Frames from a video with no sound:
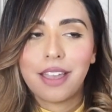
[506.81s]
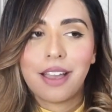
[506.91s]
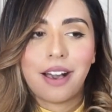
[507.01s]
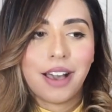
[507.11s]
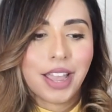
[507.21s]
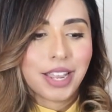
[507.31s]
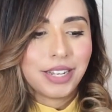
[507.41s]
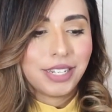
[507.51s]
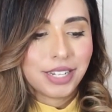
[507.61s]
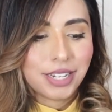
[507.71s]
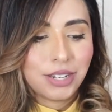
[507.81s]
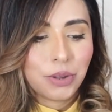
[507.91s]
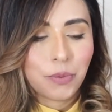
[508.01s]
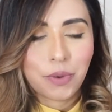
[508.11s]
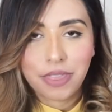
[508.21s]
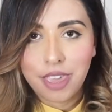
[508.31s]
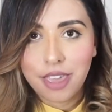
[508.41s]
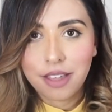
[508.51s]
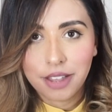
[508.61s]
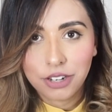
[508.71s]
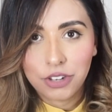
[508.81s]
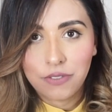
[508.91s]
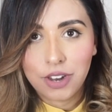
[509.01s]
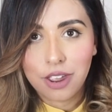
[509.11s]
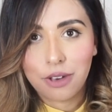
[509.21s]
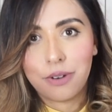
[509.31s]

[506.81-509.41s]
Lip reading: I did the collection video,